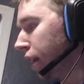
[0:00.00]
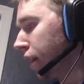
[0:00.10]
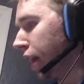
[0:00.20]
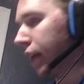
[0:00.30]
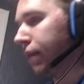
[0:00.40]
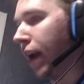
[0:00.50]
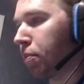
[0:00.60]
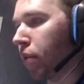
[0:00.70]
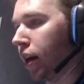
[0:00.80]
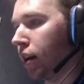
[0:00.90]
like
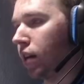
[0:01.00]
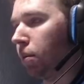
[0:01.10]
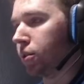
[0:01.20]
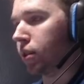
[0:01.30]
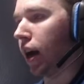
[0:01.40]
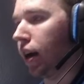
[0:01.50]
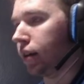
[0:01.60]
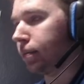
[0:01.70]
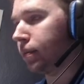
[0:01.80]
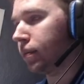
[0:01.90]
evaporated. It's almost gone.
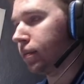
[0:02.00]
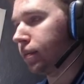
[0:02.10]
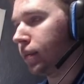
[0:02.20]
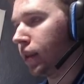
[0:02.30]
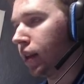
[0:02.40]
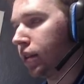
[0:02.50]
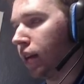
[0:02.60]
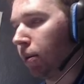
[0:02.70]
It's